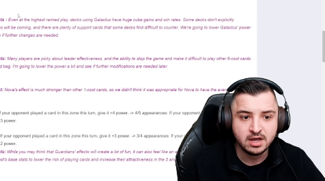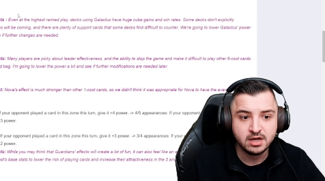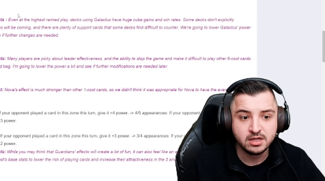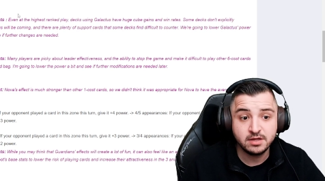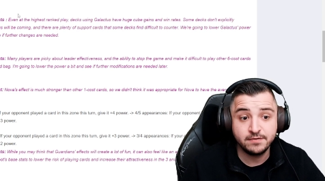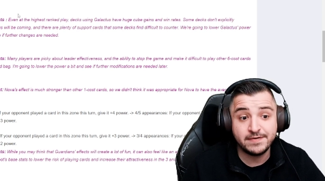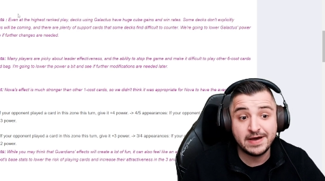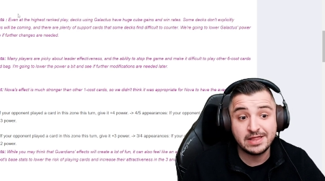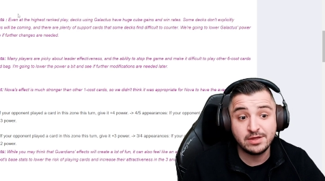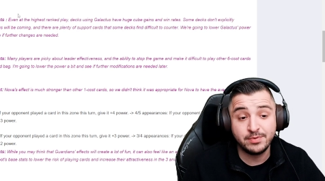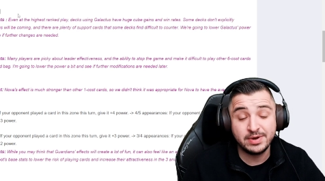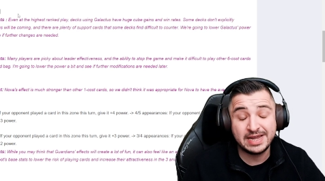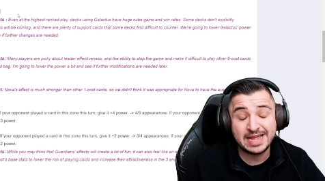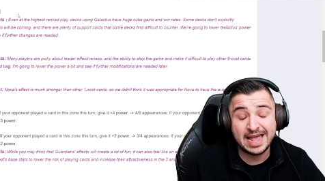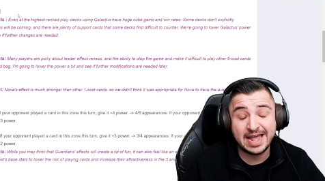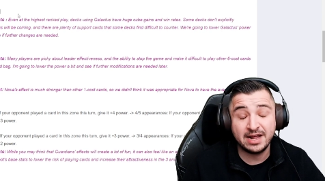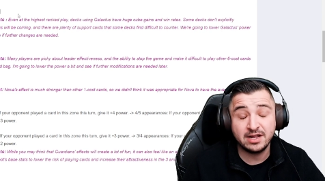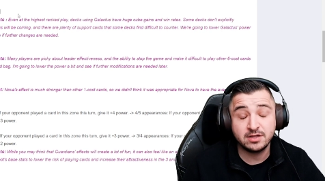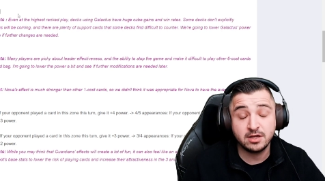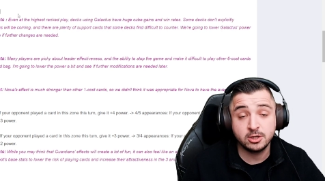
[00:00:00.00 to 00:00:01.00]
The fact that we're
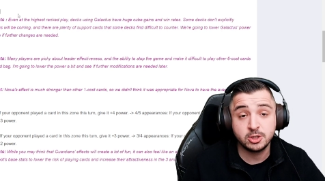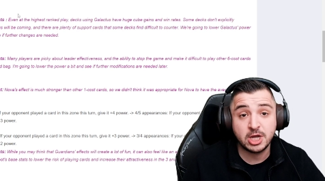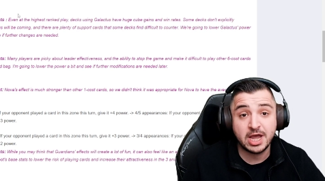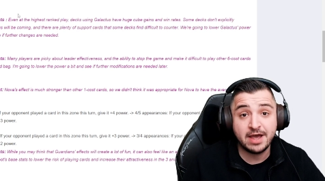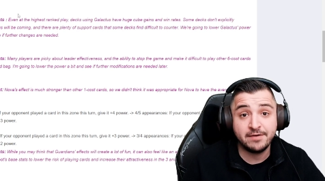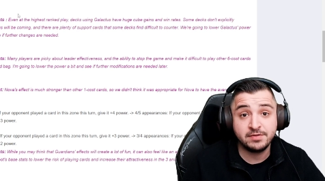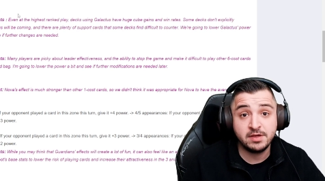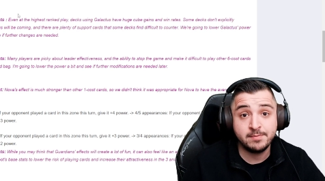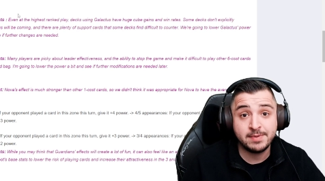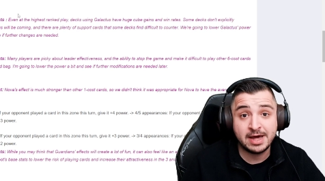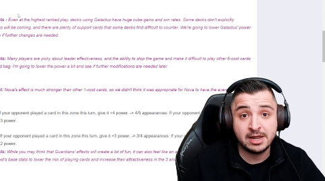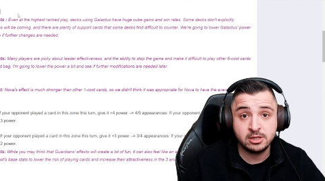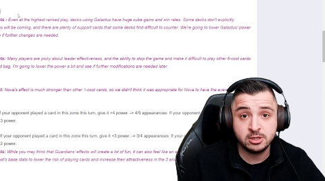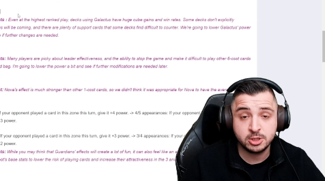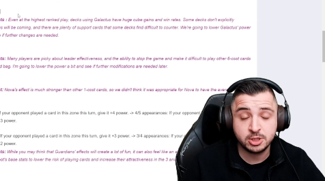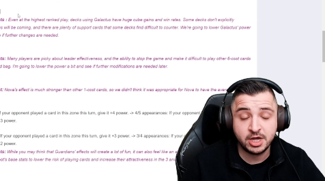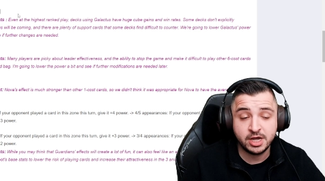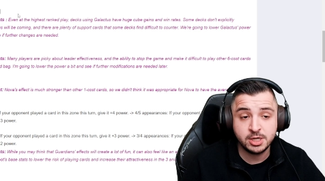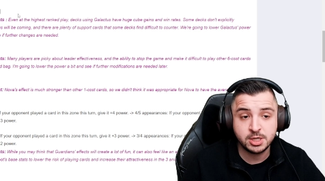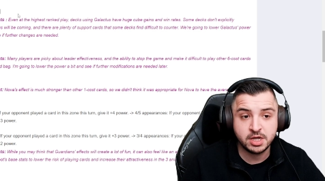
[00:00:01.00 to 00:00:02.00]
getting such a hefty balance
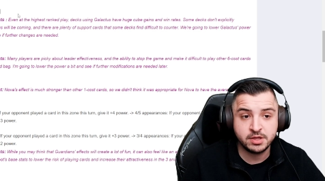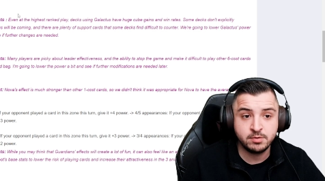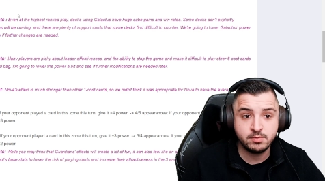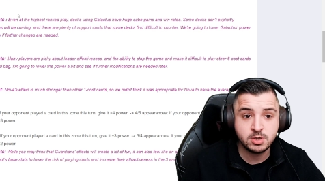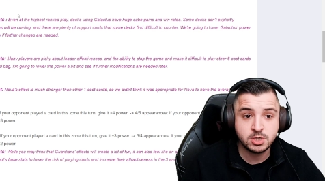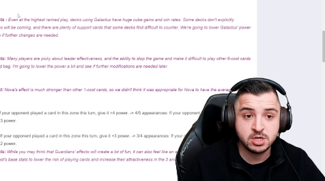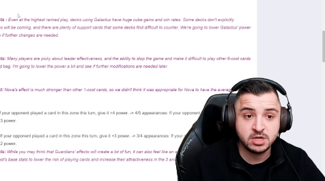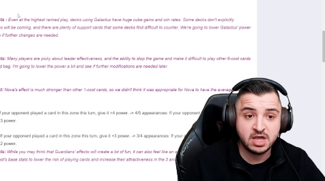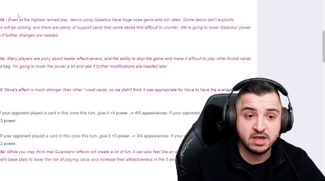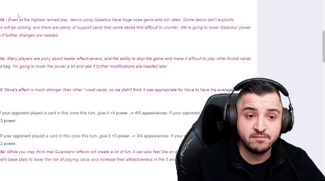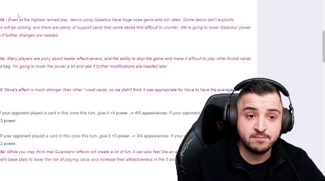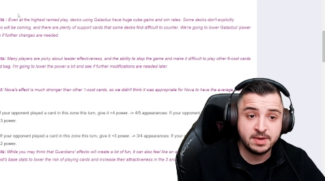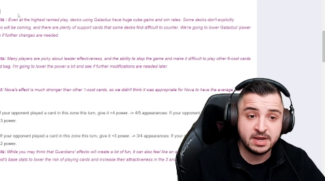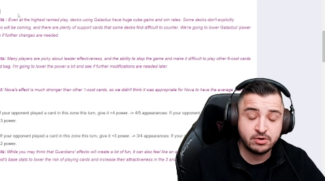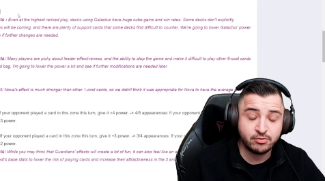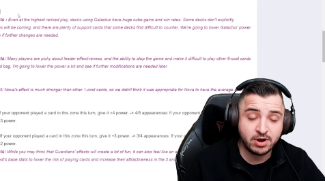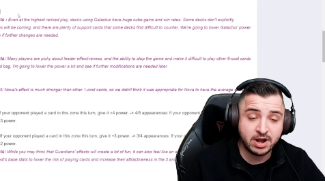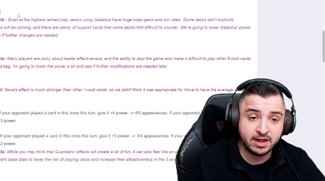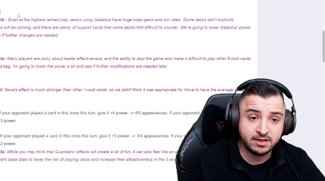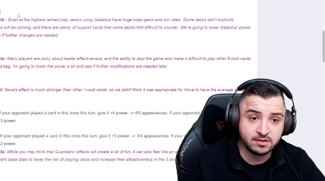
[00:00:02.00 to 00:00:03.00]
change, I think we should give big
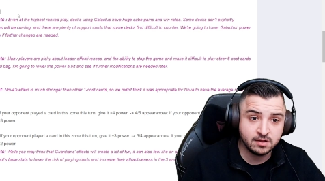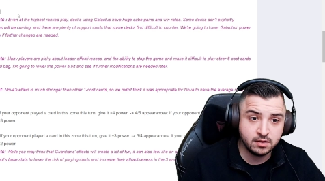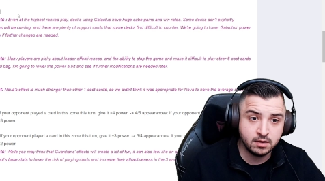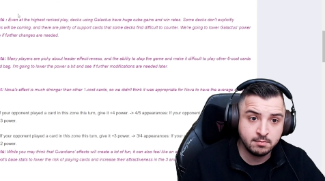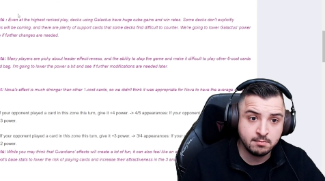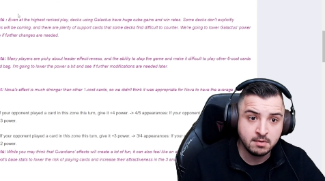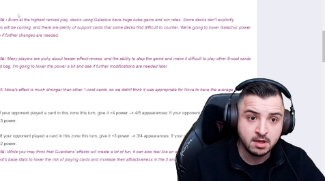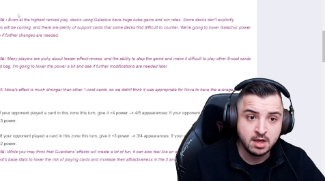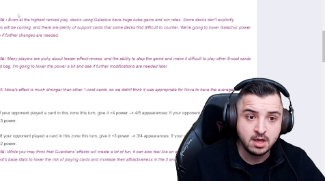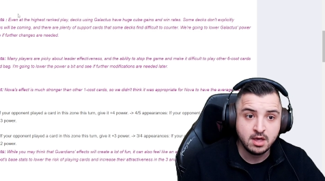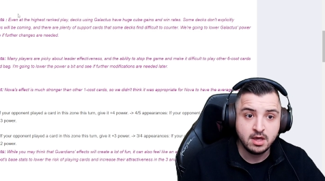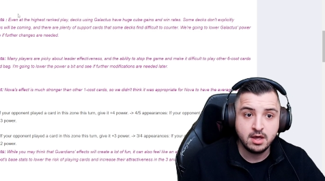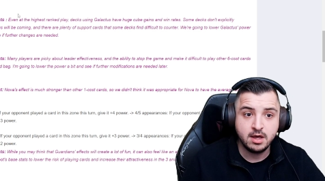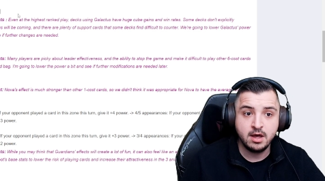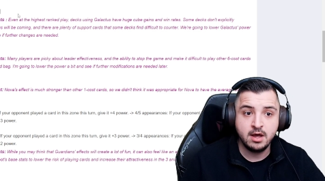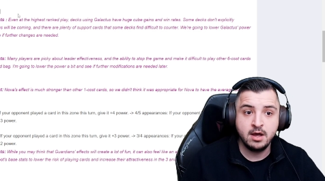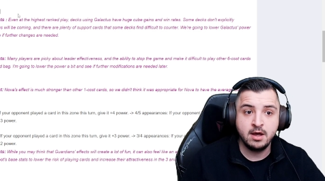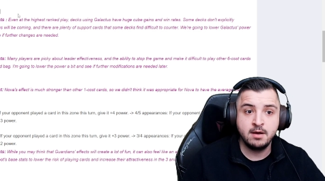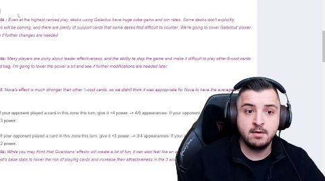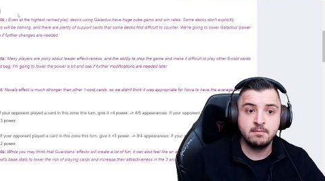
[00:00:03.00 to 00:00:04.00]
credit to them.
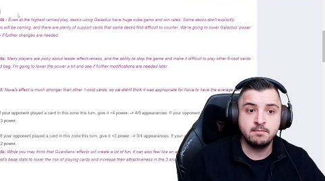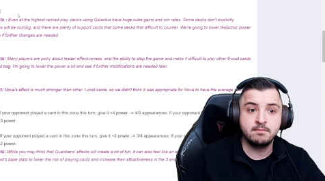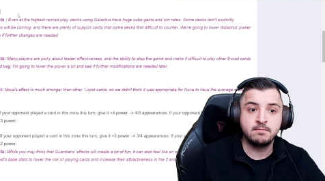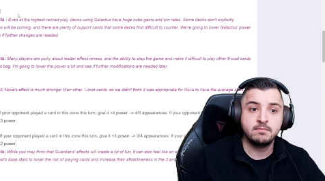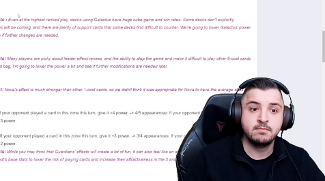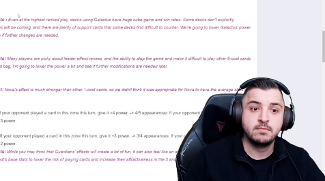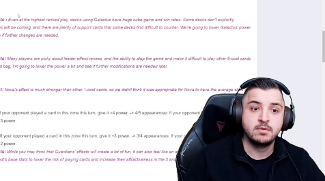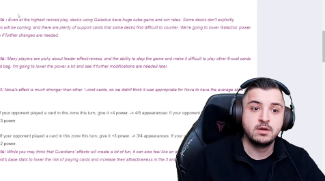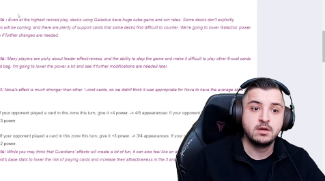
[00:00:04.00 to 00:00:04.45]
Um,